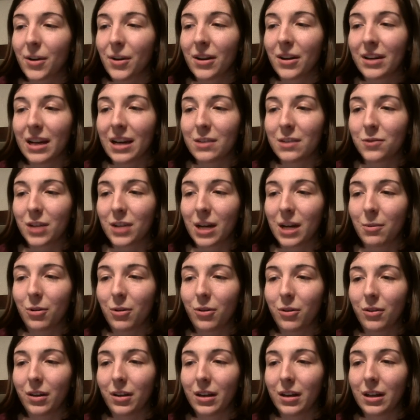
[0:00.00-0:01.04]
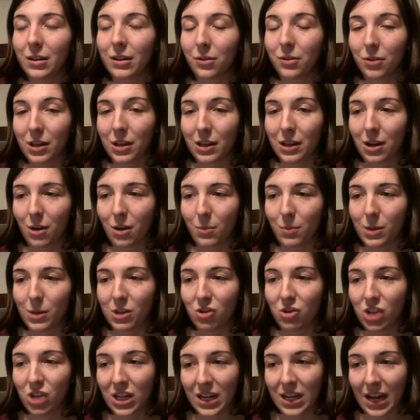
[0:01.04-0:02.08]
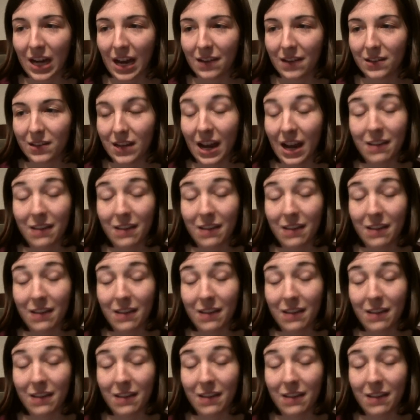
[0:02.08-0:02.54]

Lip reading: podcasts for Game Cola, including the RPG Cast.